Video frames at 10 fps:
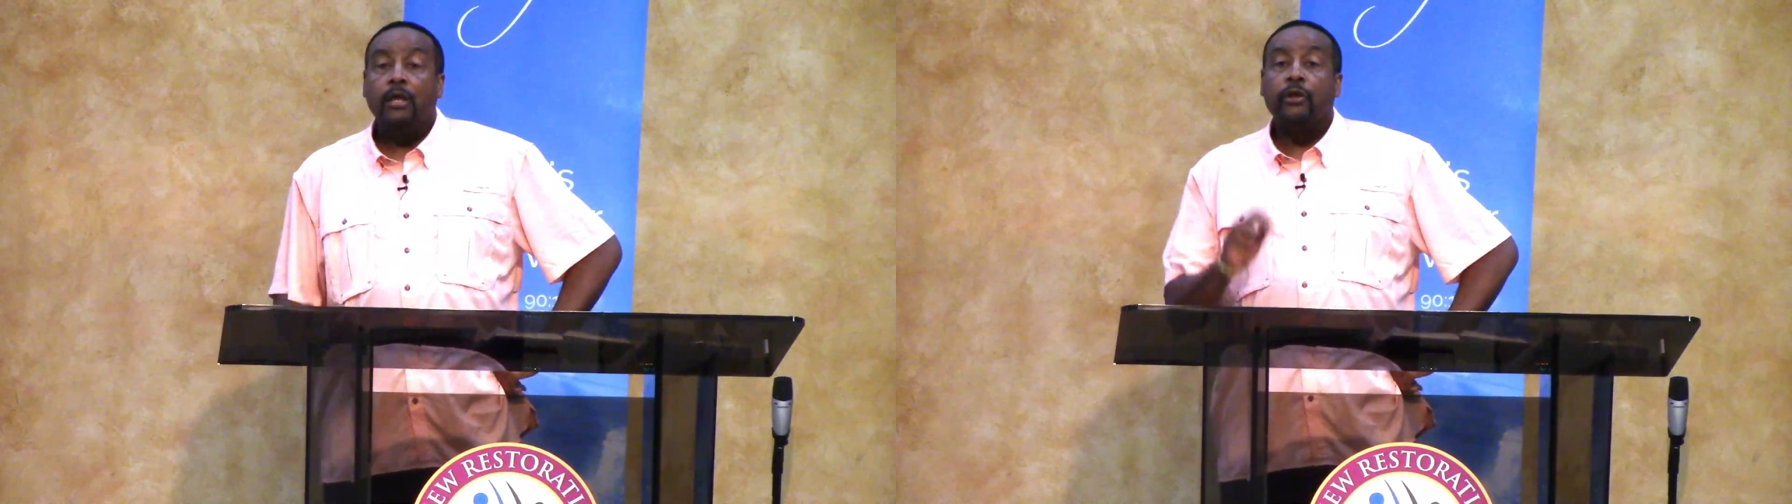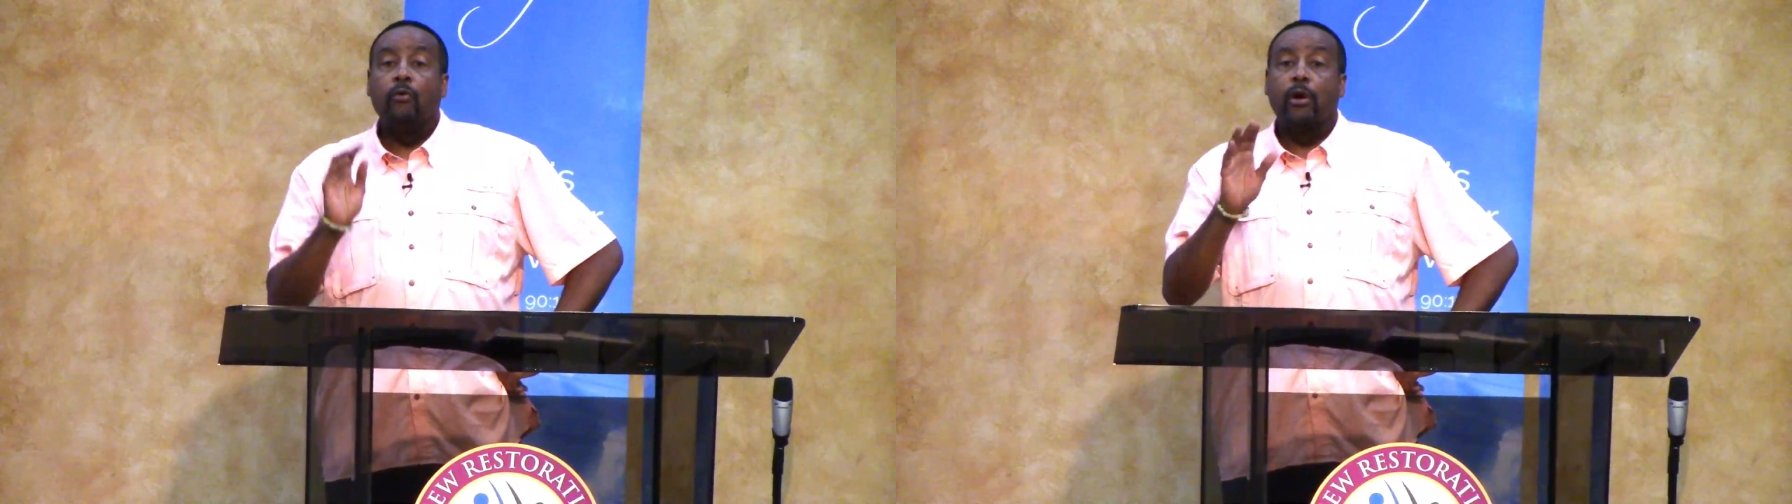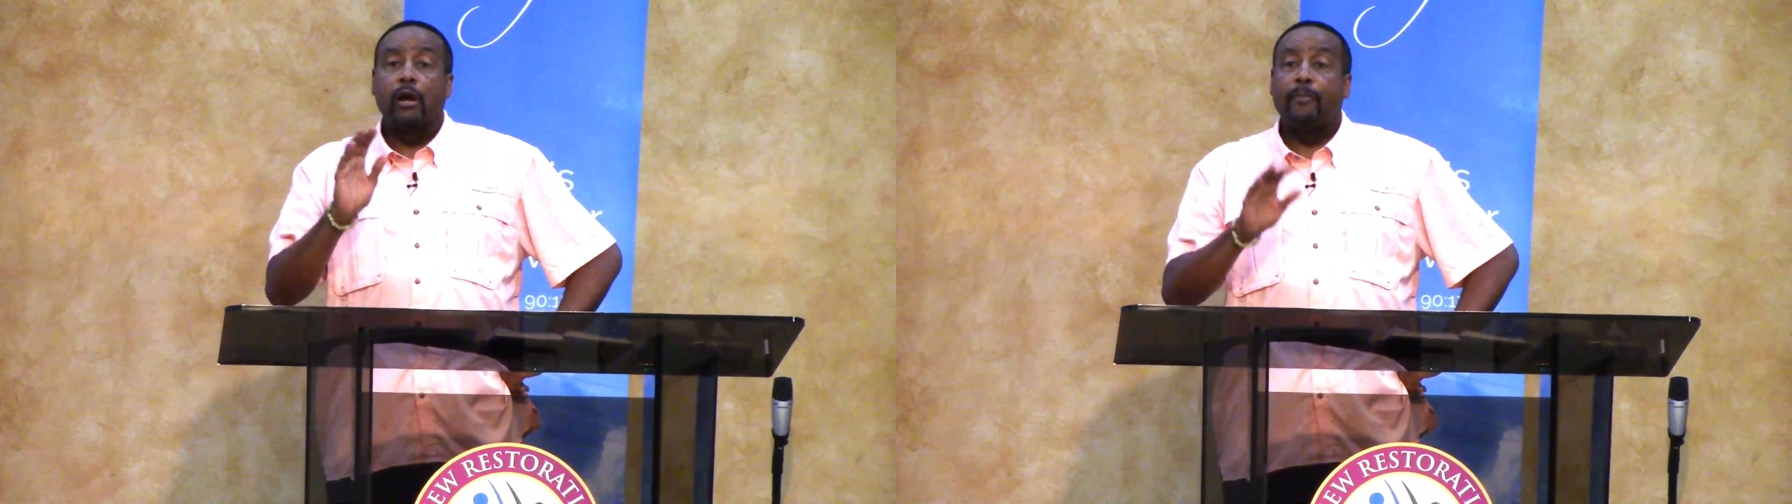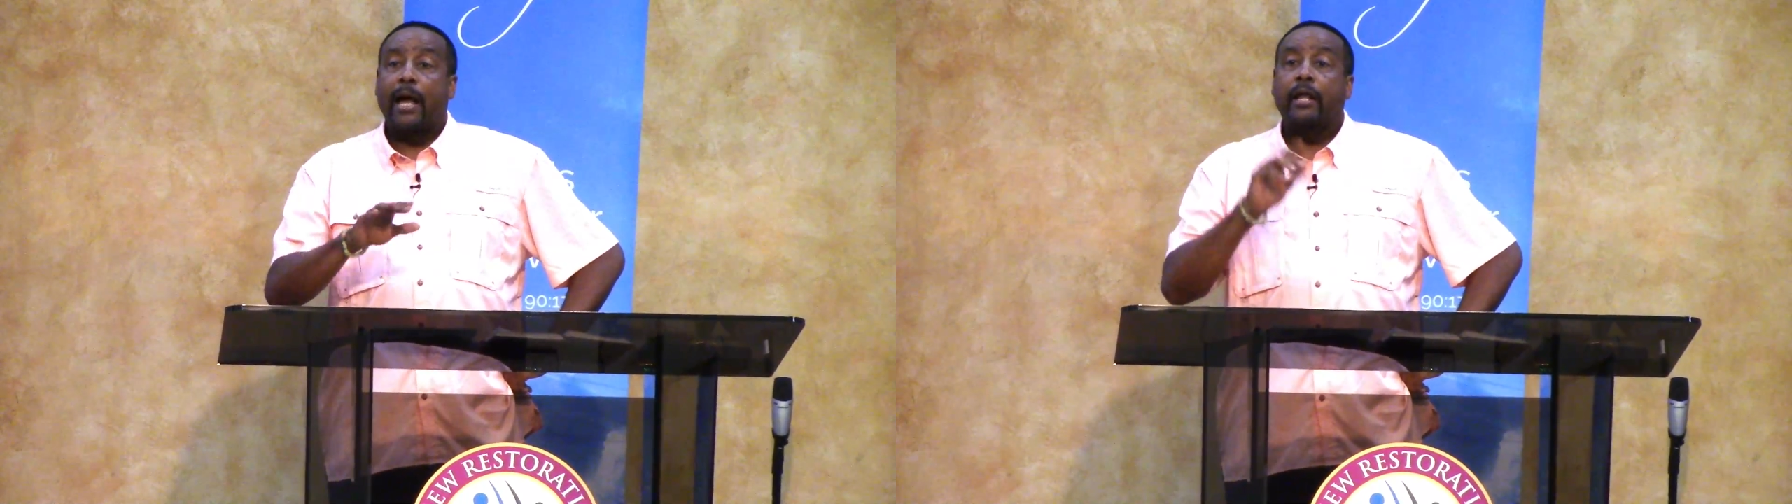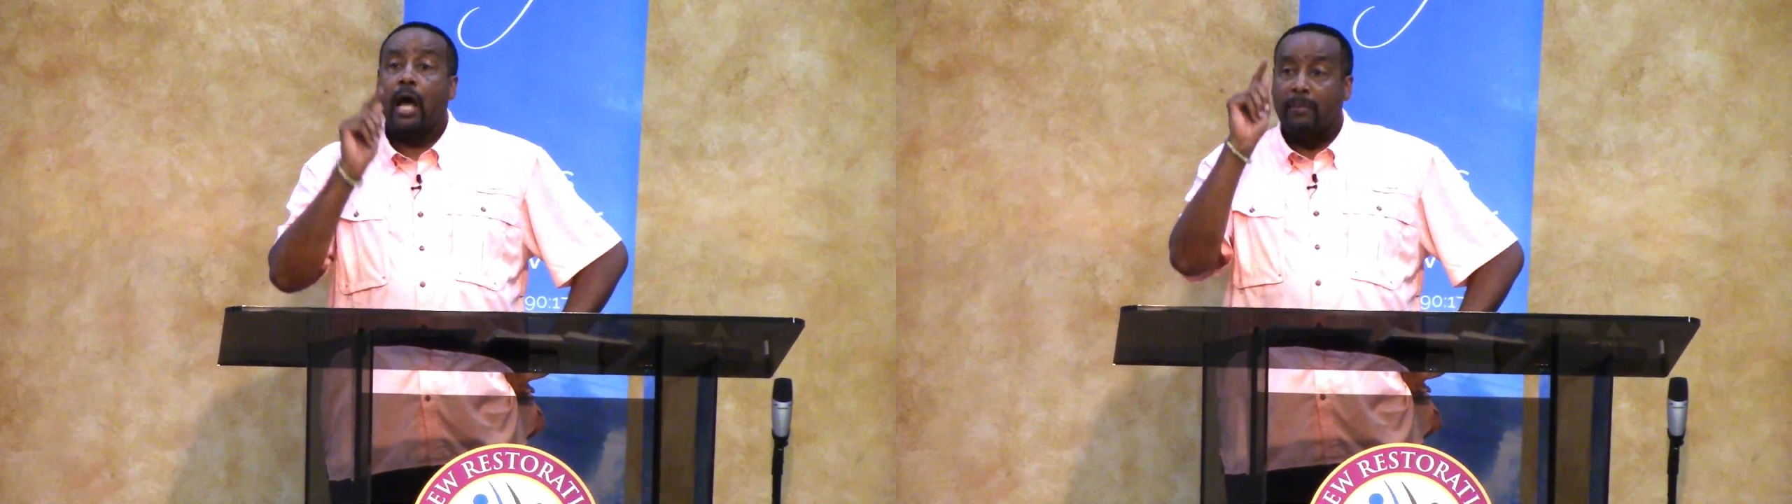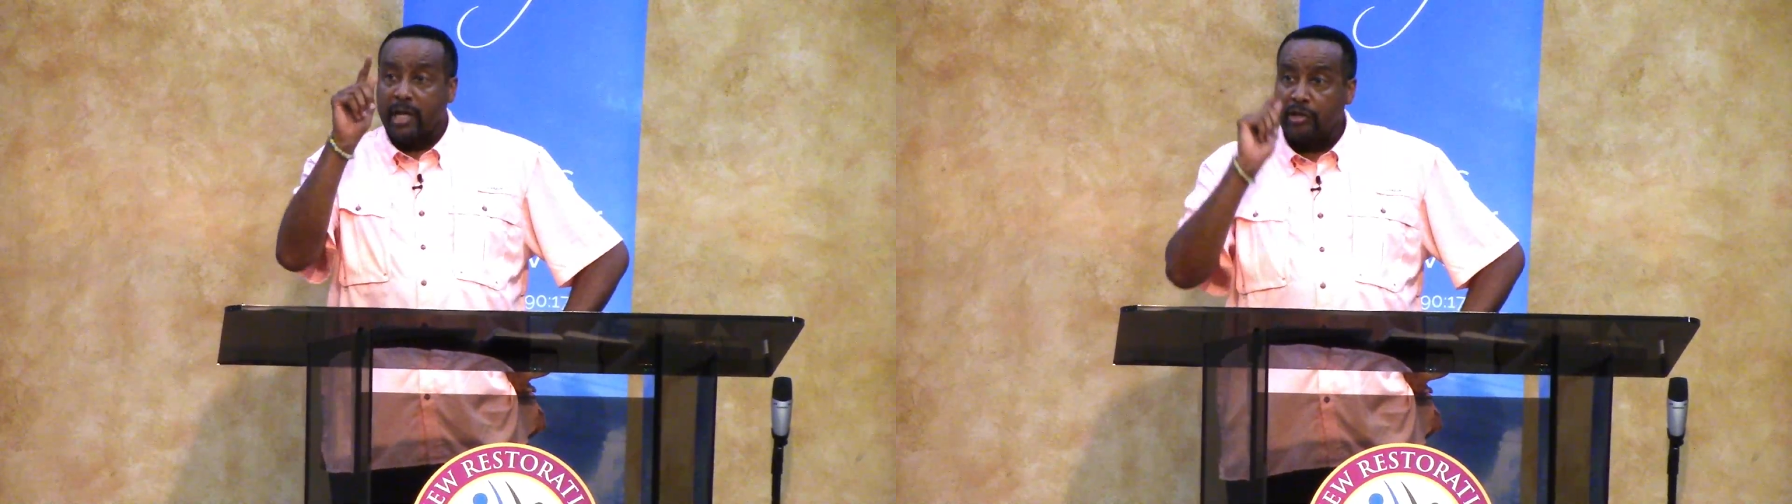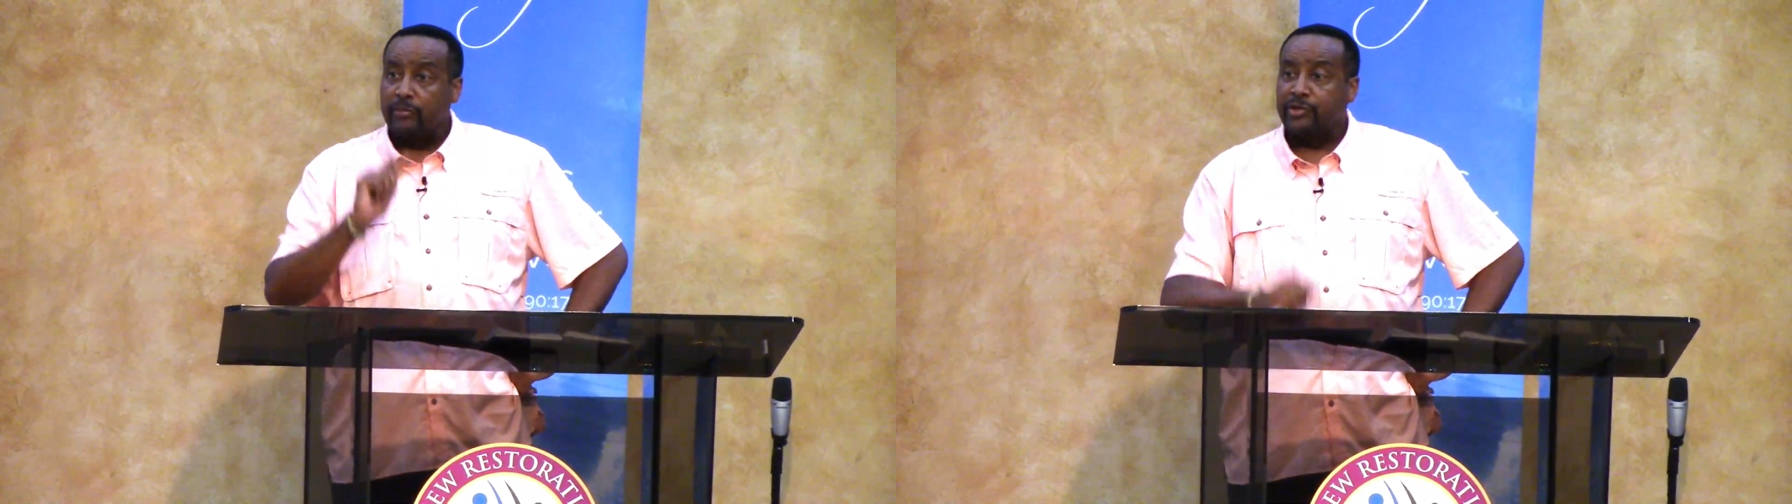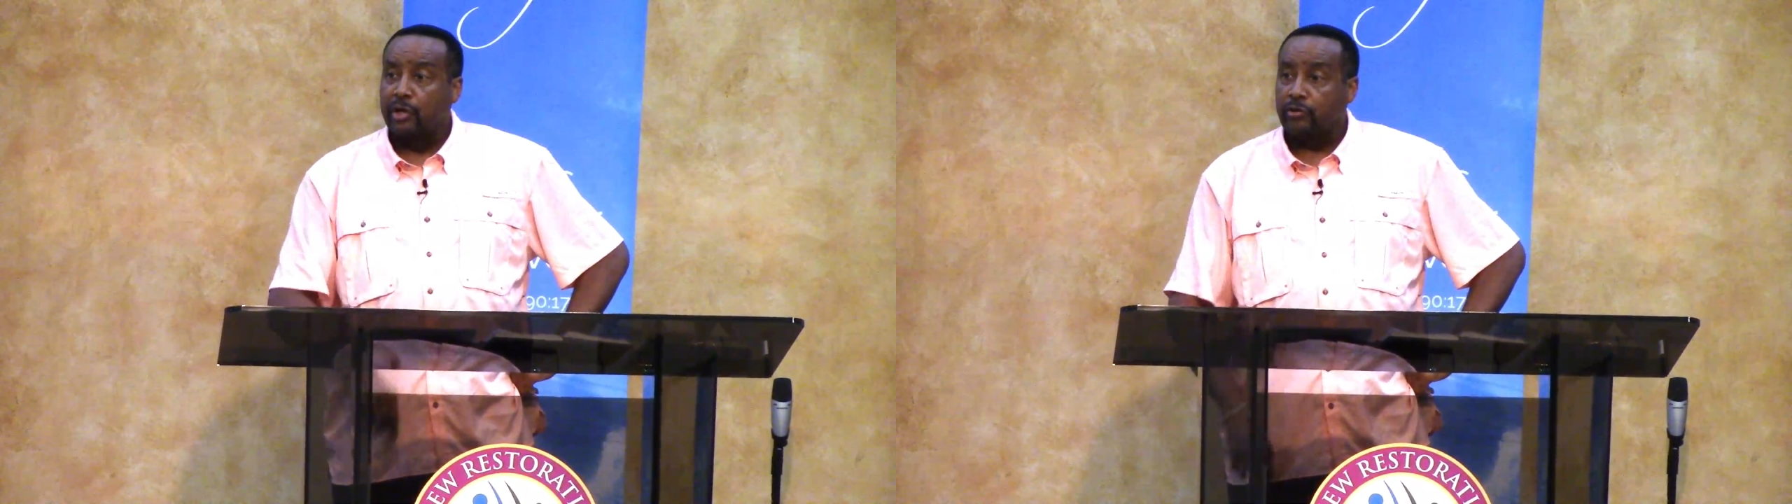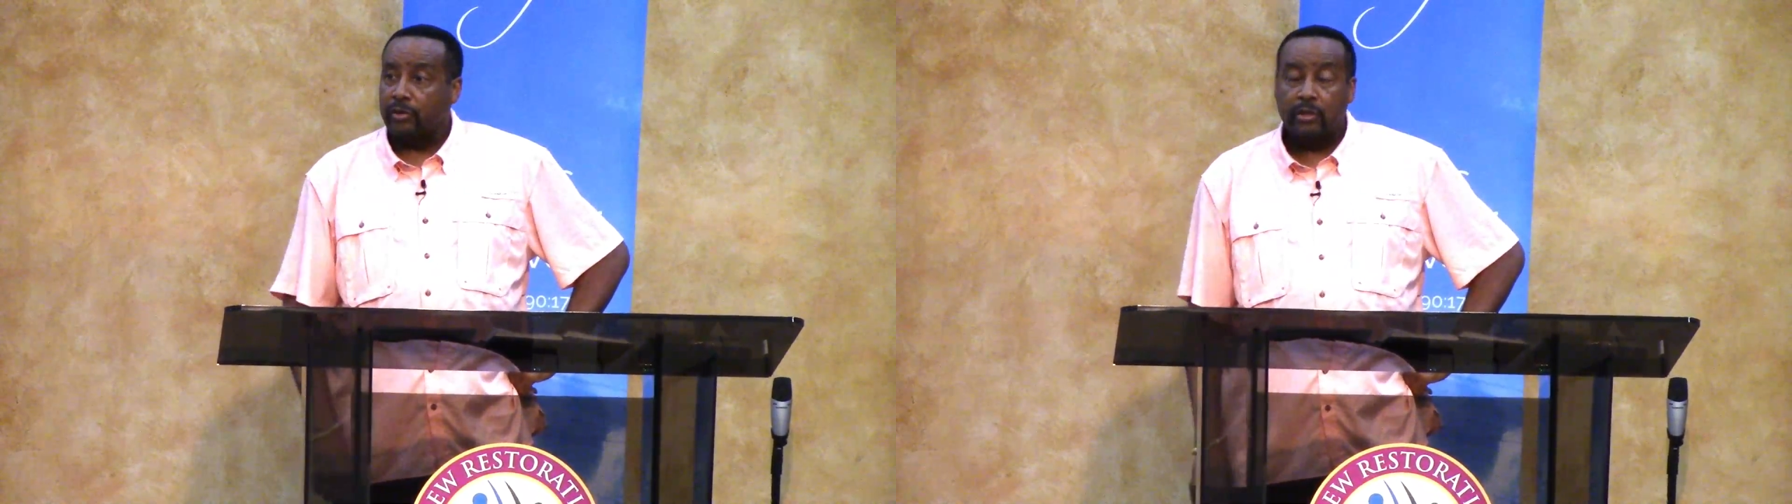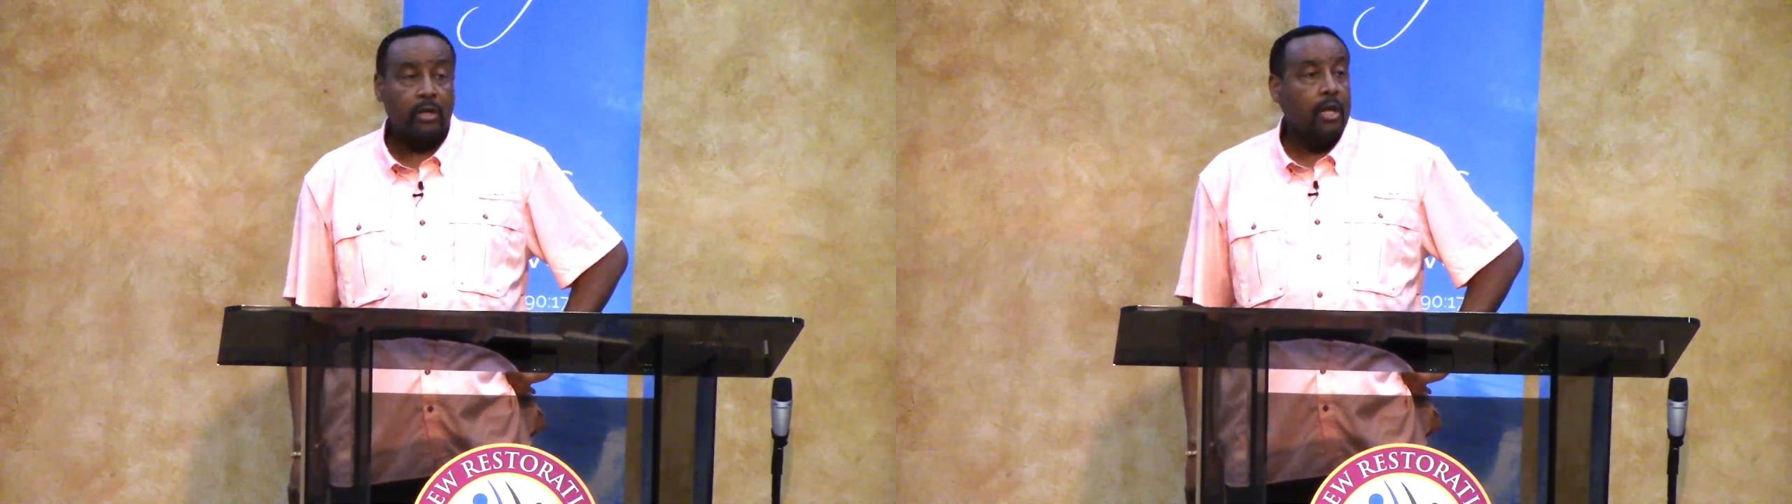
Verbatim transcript: Don't worry about it. I'm going to give you some children.